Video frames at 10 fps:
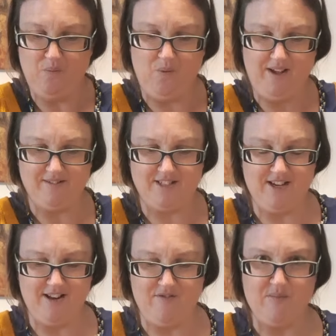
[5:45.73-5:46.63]
Well
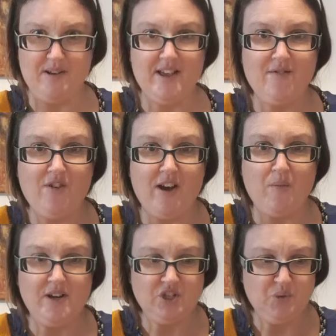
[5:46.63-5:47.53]
done, everybody. Right,
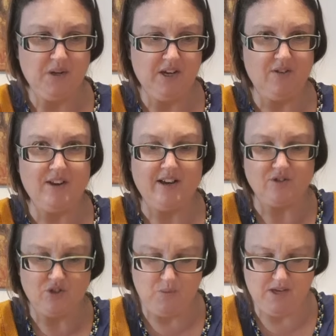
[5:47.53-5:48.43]
where should we go now?
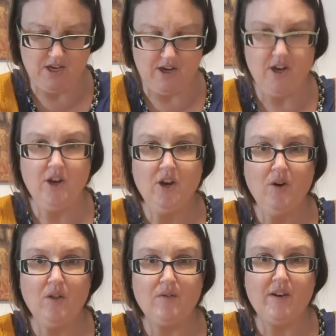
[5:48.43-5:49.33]
Should we go
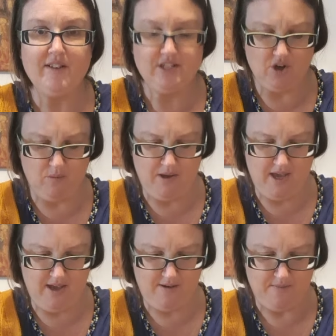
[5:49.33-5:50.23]
at the very top
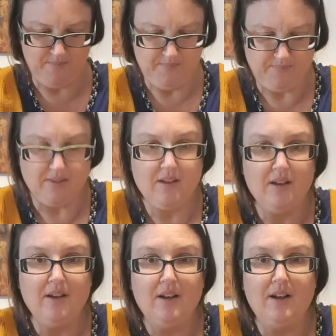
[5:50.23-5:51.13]
here?
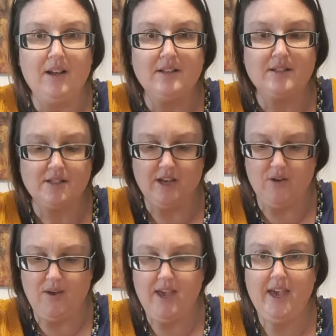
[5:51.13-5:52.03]
Let's go
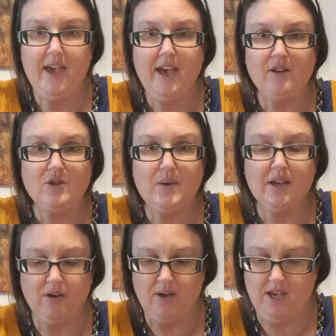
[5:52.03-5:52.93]
here. And should we
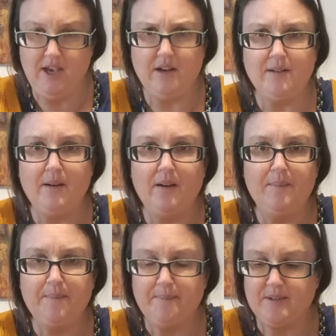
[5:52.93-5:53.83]
go here?
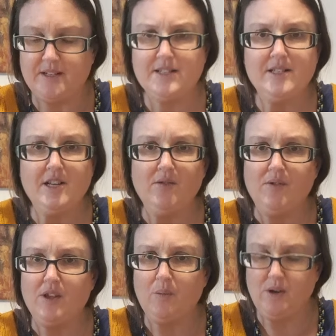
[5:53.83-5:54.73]
I don't
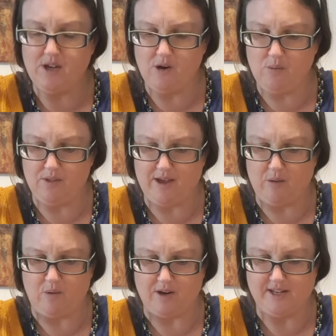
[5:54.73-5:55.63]
think we know what that
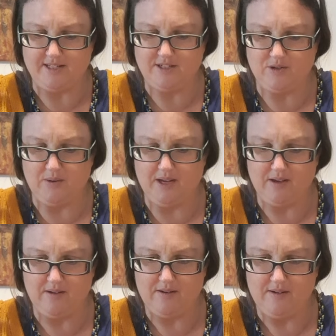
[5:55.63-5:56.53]
one is, do we?
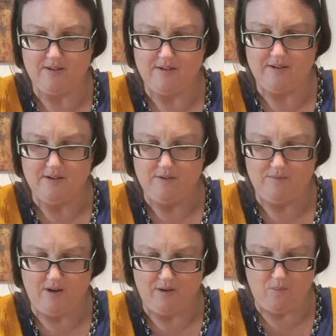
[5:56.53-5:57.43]

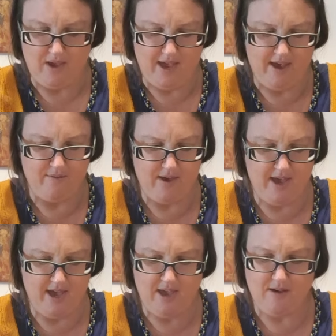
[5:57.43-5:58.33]
Right, we have
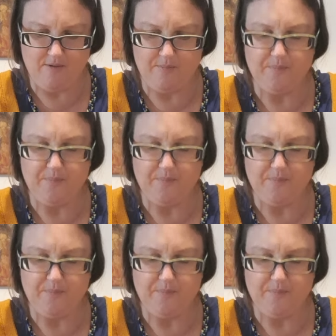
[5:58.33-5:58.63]
a